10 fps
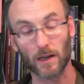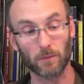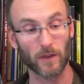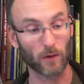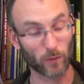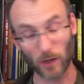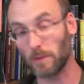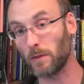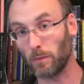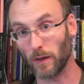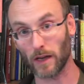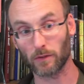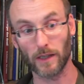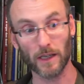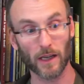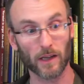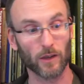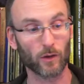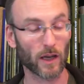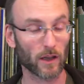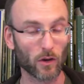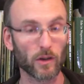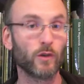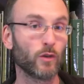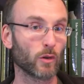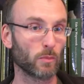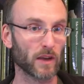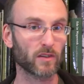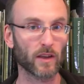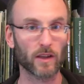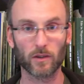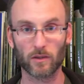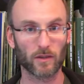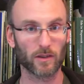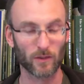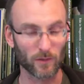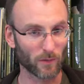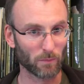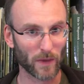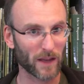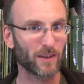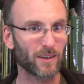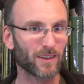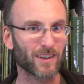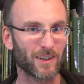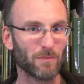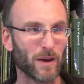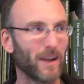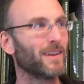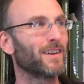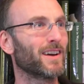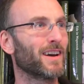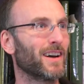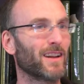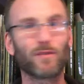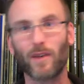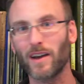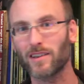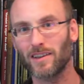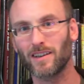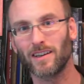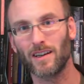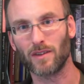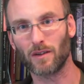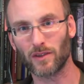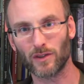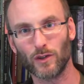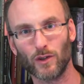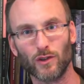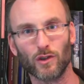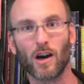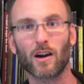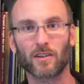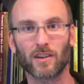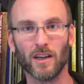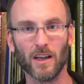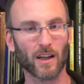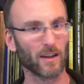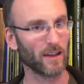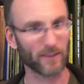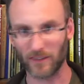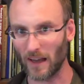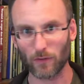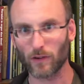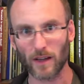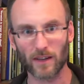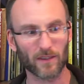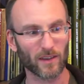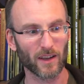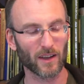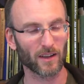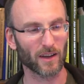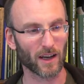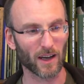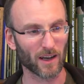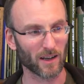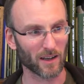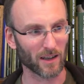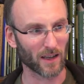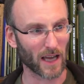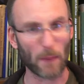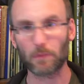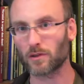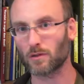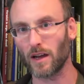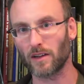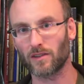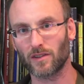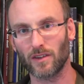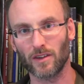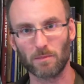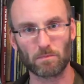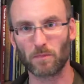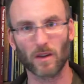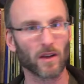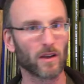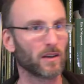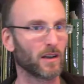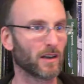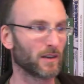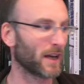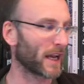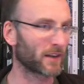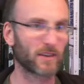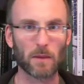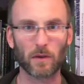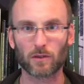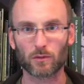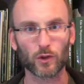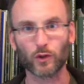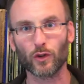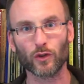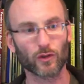There will be people angry. You can only do your best, and the main advice I can give there is to use your heart. Never let abstract academic rules